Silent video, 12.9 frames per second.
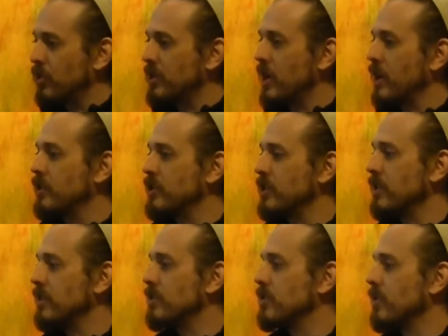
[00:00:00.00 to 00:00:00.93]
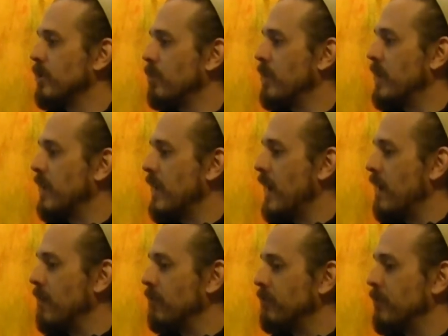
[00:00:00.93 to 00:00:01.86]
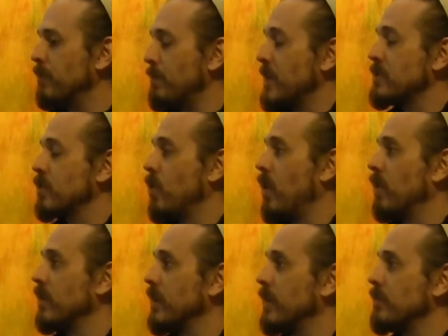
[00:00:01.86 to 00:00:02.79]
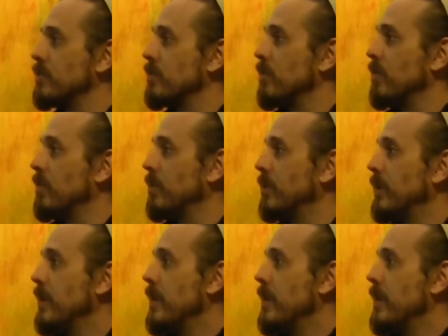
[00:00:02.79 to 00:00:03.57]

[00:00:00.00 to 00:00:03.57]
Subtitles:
production so that we can have the best quality control.